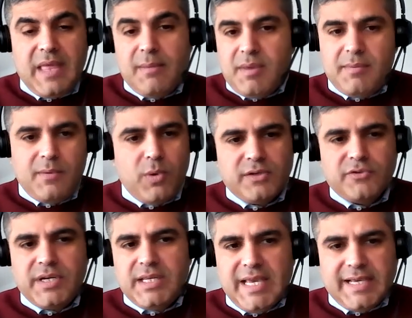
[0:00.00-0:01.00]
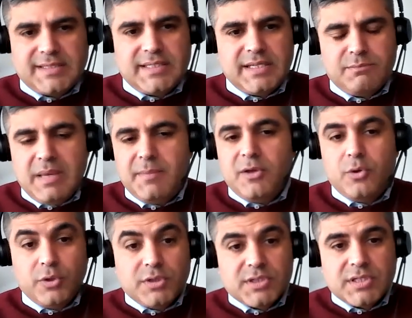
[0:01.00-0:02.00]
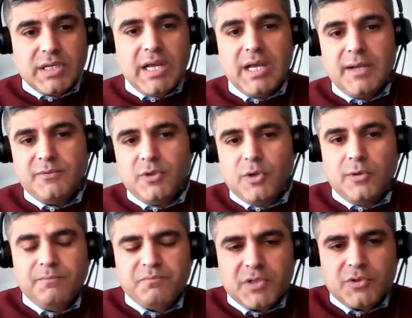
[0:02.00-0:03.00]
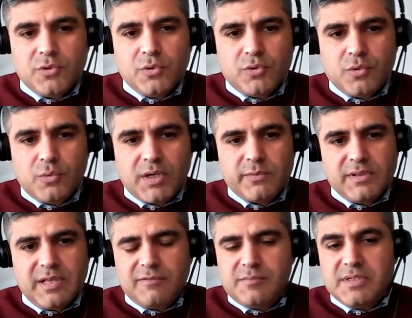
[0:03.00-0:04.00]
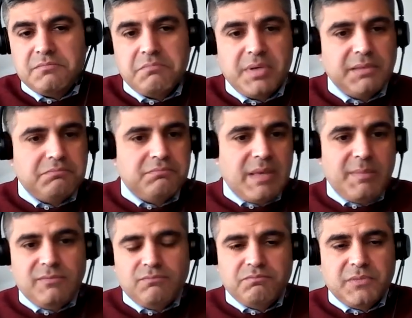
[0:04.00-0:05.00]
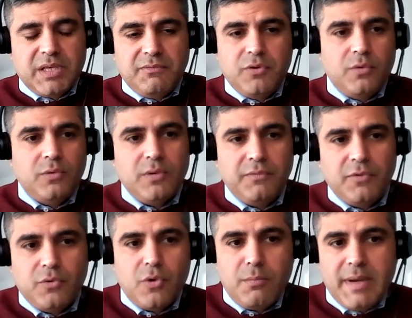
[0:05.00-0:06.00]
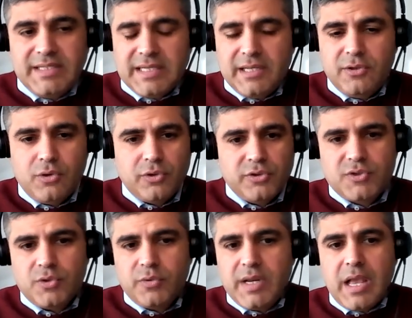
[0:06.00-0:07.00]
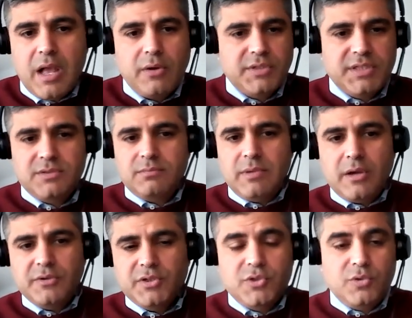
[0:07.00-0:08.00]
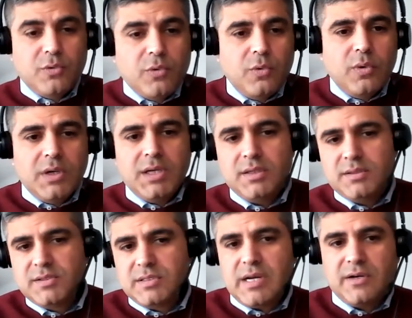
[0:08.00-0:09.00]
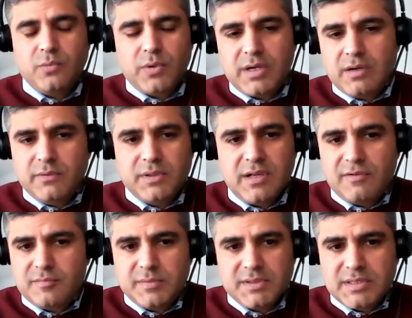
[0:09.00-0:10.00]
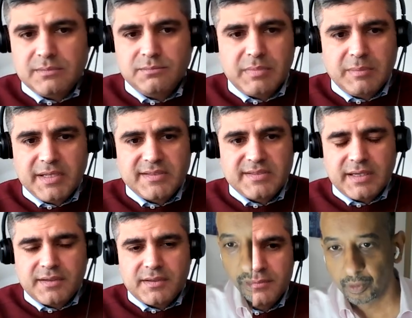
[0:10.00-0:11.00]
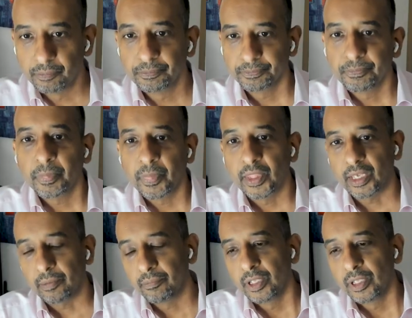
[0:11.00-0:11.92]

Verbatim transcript: they may be wondering, yes, it may be good, to work with government. But maybe if you don't mind telling your story, how did you start working with government and public sector? Yeah,